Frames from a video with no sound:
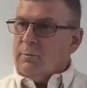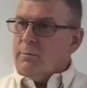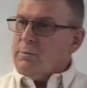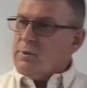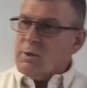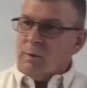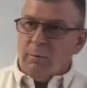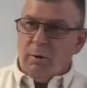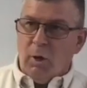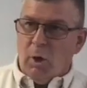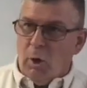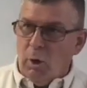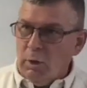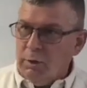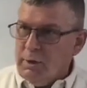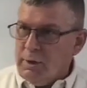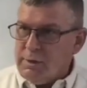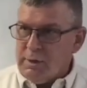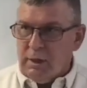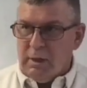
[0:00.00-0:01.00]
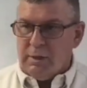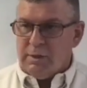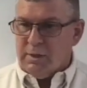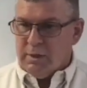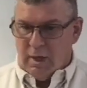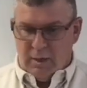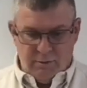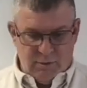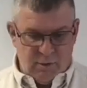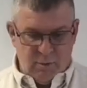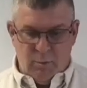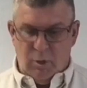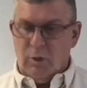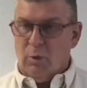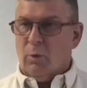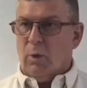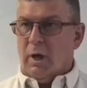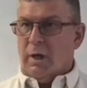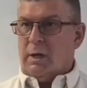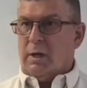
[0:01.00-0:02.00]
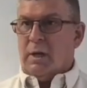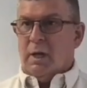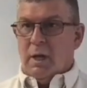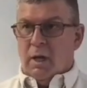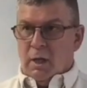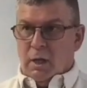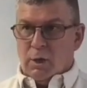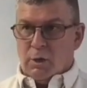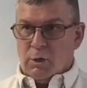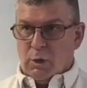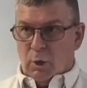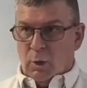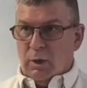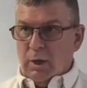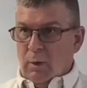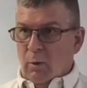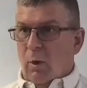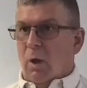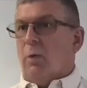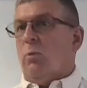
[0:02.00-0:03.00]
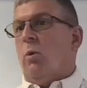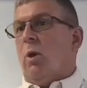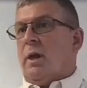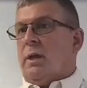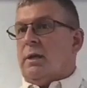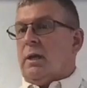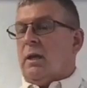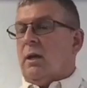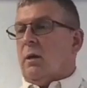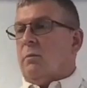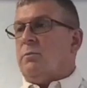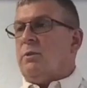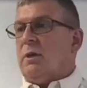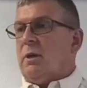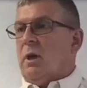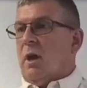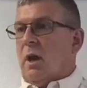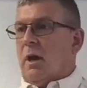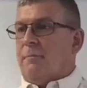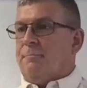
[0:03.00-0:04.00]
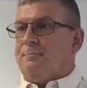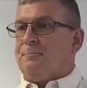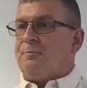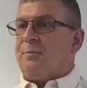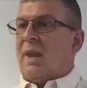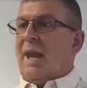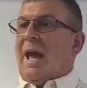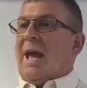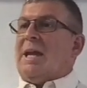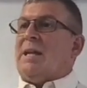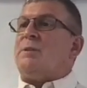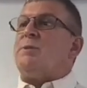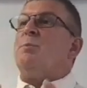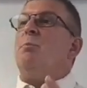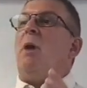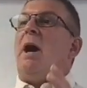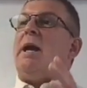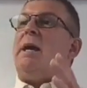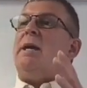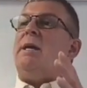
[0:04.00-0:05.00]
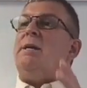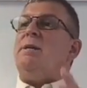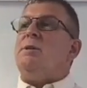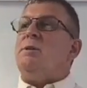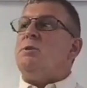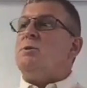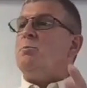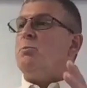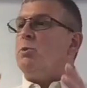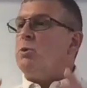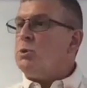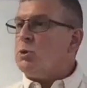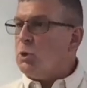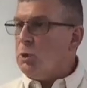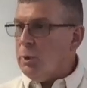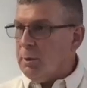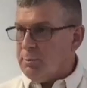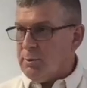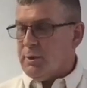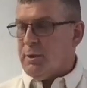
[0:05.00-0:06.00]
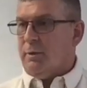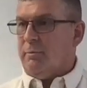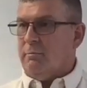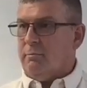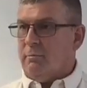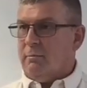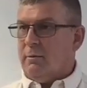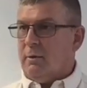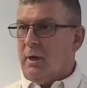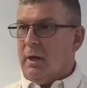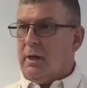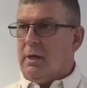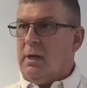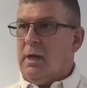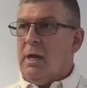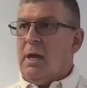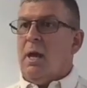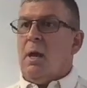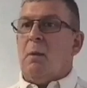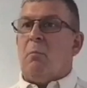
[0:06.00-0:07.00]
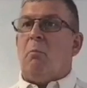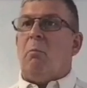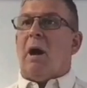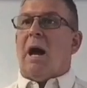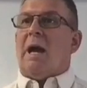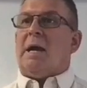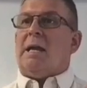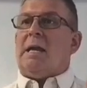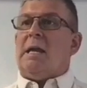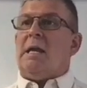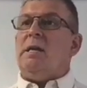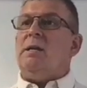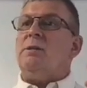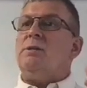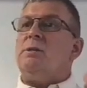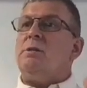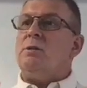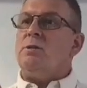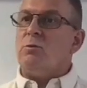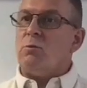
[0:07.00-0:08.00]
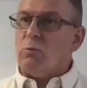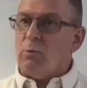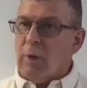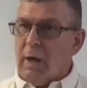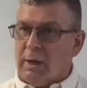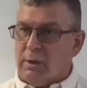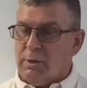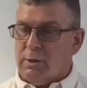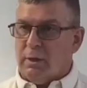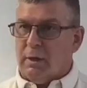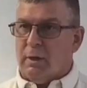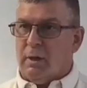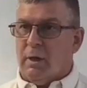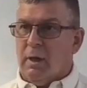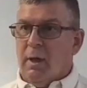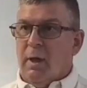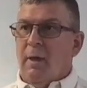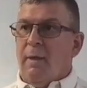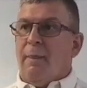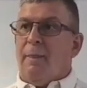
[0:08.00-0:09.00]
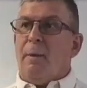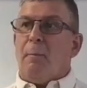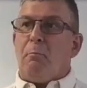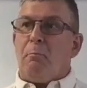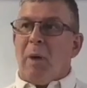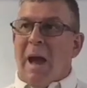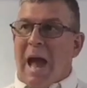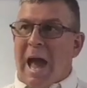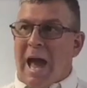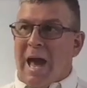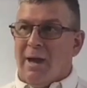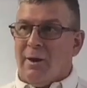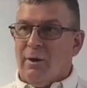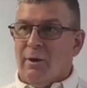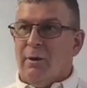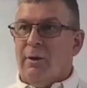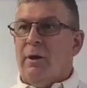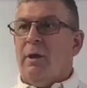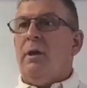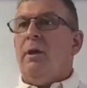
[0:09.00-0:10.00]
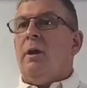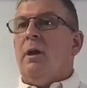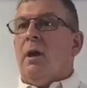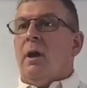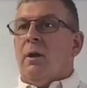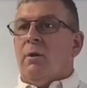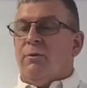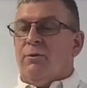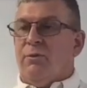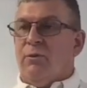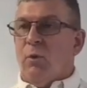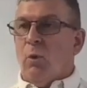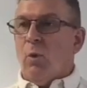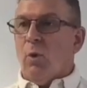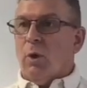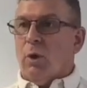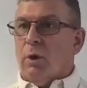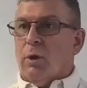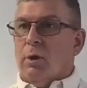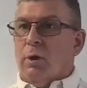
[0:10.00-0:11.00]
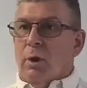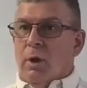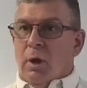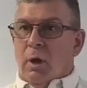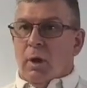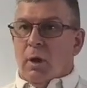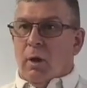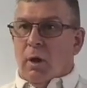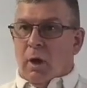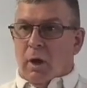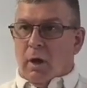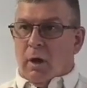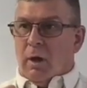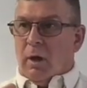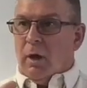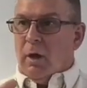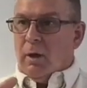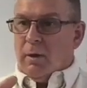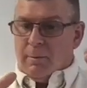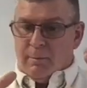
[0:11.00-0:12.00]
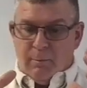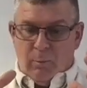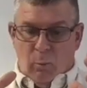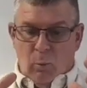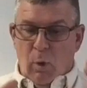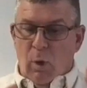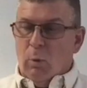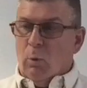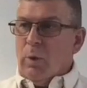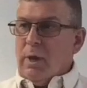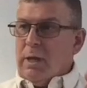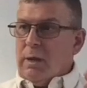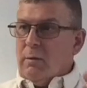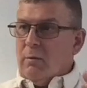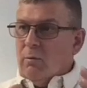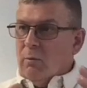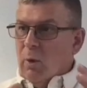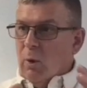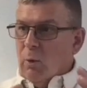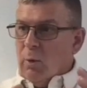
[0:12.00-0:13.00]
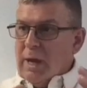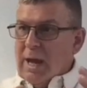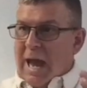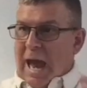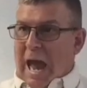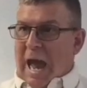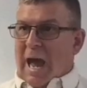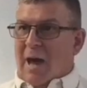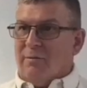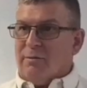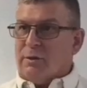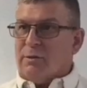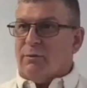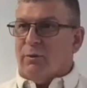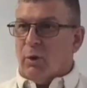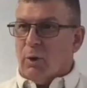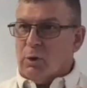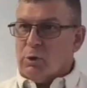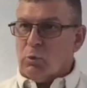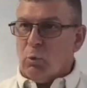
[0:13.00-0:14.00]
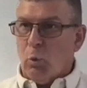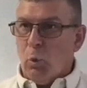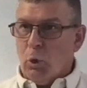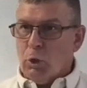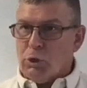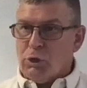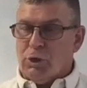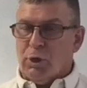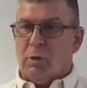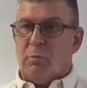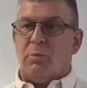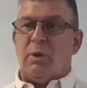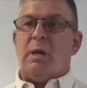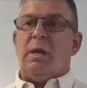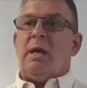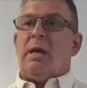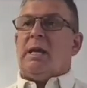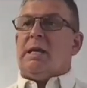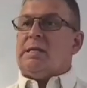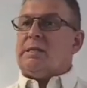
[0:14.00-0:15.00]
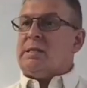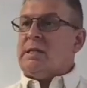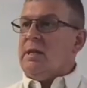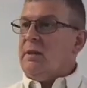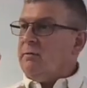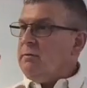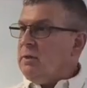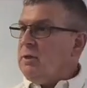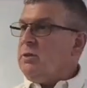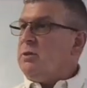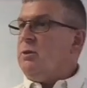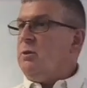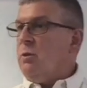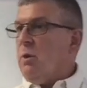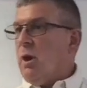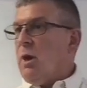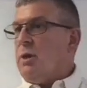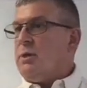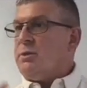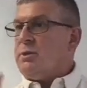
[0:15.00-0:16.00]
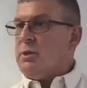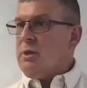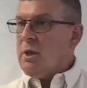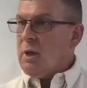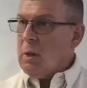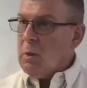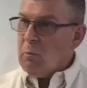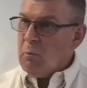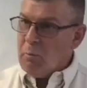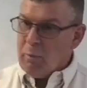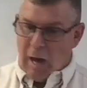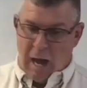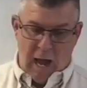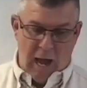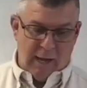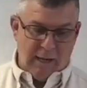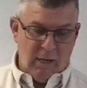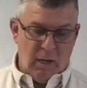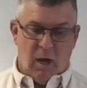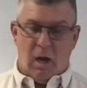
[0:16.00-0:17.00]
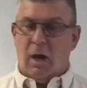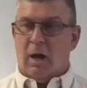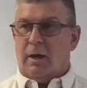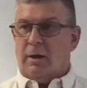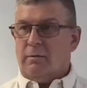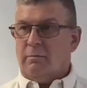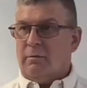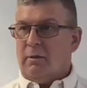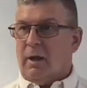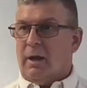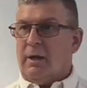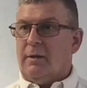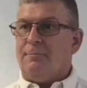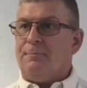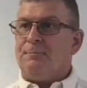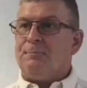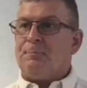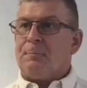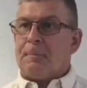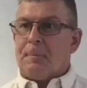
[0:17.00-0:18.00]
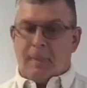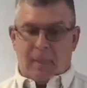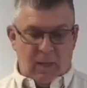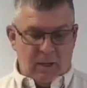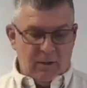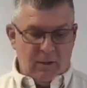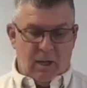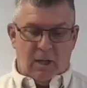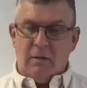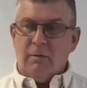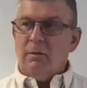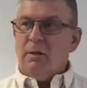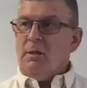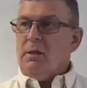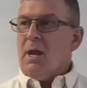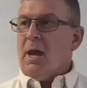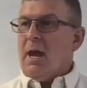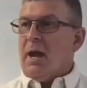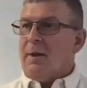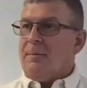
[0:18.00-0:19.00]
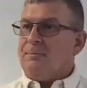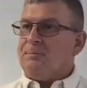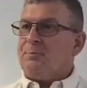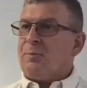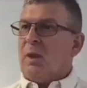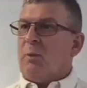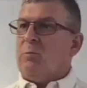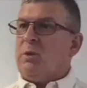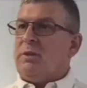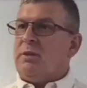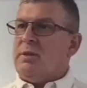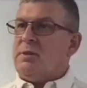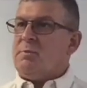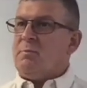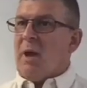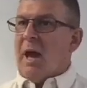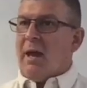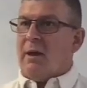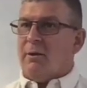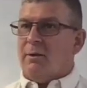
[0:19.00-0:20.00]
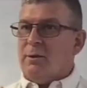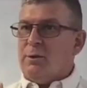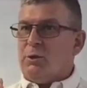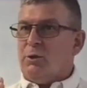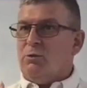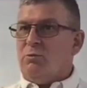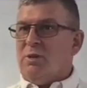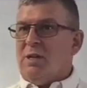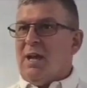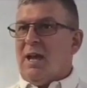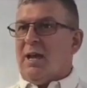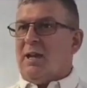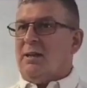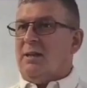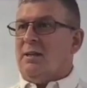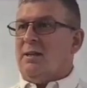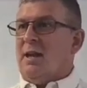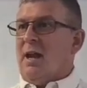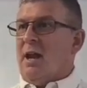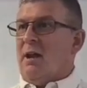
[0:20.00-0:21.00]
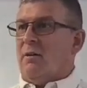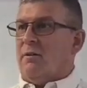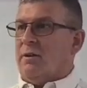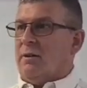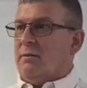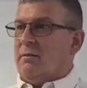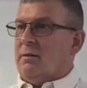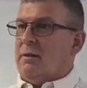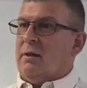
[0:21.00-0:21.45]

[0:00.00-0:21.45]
Some cult doesn't get saved some other way. There's only one way to come to God. And it's by his prescription, okay? By his direction. The pattern for what we have as far as worship is given to us by God, okay? Not only that, but this pattern is to be handed down.